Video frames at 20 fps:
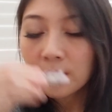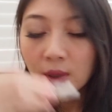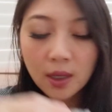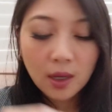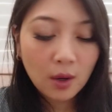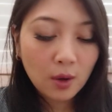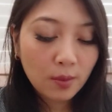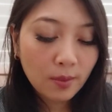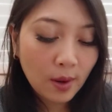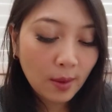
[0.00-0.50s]

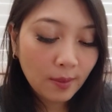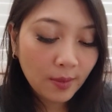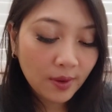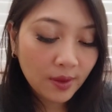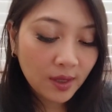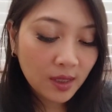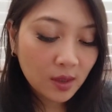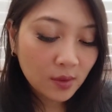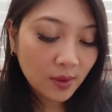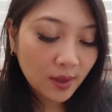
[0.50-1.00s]
But I
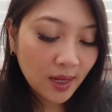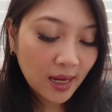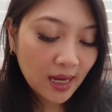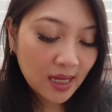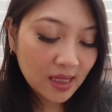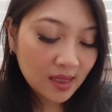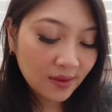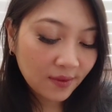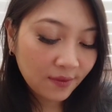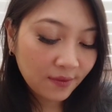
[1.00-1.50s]
remember this one
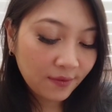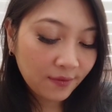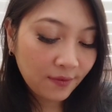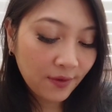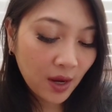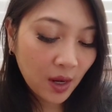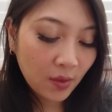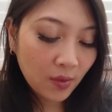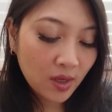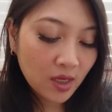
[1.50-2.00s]
has a
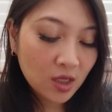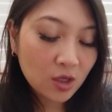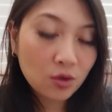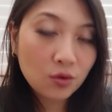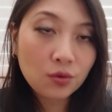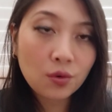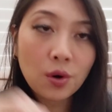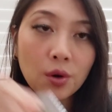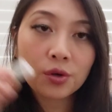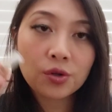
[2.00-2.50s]
very
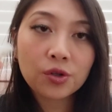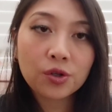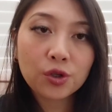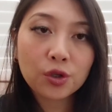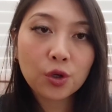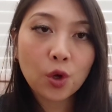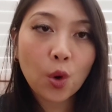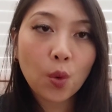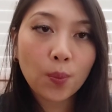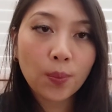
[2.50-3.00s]
strong
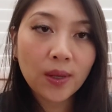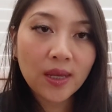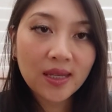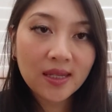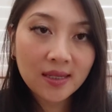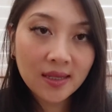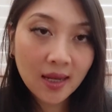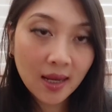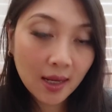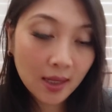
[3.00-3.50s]
soapy
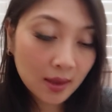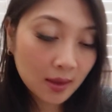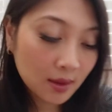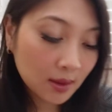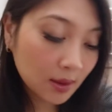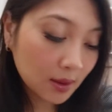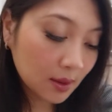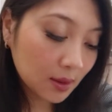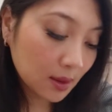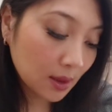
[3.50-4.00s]

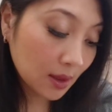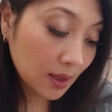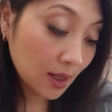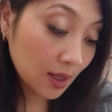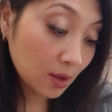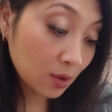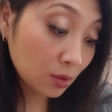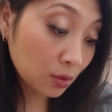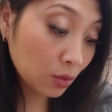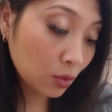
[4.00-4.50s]
scent that
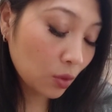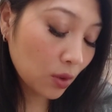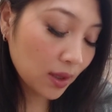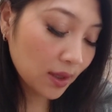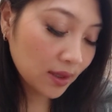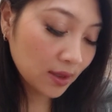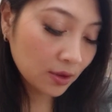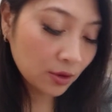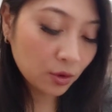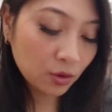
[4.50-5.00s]
I don't
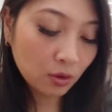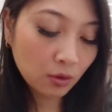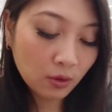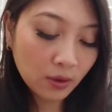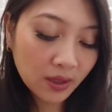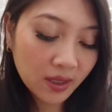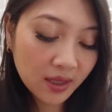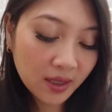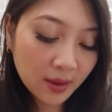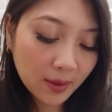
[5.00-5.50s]
quite
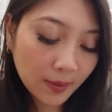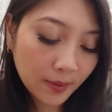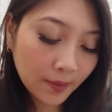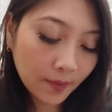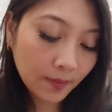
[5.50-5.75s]
enjoy.